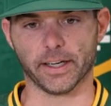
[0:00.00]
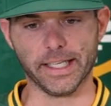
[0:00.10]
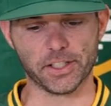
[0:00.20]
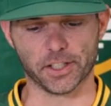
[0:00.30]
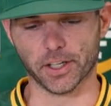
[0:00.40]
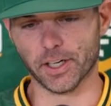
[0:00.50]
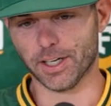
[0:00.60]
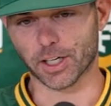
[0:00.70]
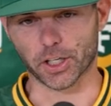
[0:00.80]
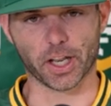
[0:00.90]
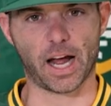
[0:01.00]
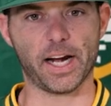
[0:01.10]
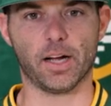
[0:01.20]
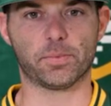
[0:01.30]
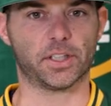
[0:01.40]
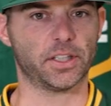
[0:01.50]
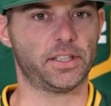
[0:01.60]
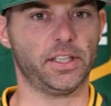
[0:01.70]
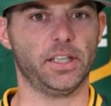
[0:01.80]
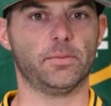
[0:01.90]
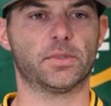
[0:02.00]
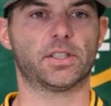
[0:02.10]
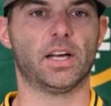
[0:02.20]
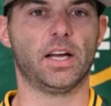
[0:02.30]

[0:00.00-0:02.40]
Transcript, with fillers: These are good lineups, good teams.